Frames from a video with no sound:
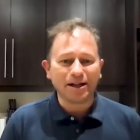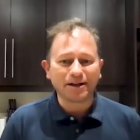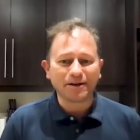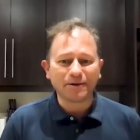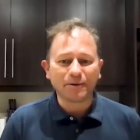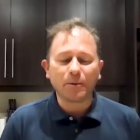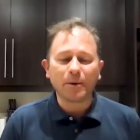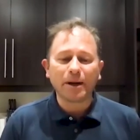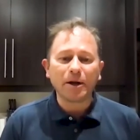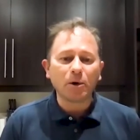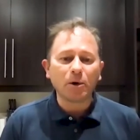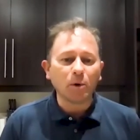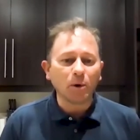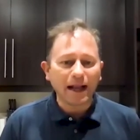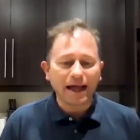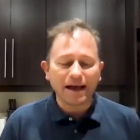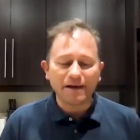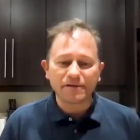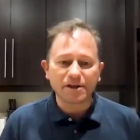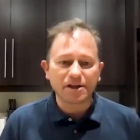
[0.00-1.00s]
And we all
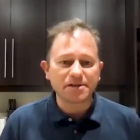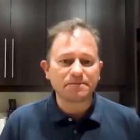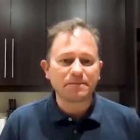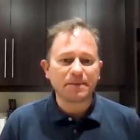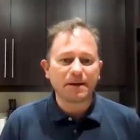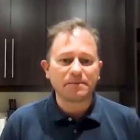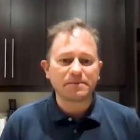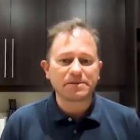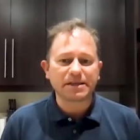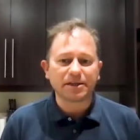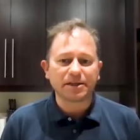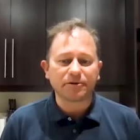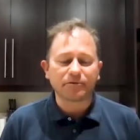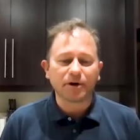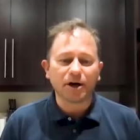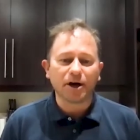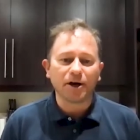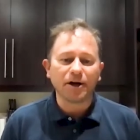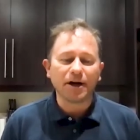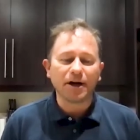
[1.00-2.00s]
have those bumps in the
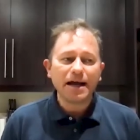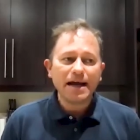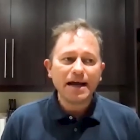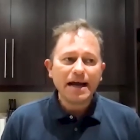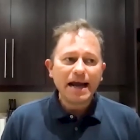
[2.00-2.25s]
road.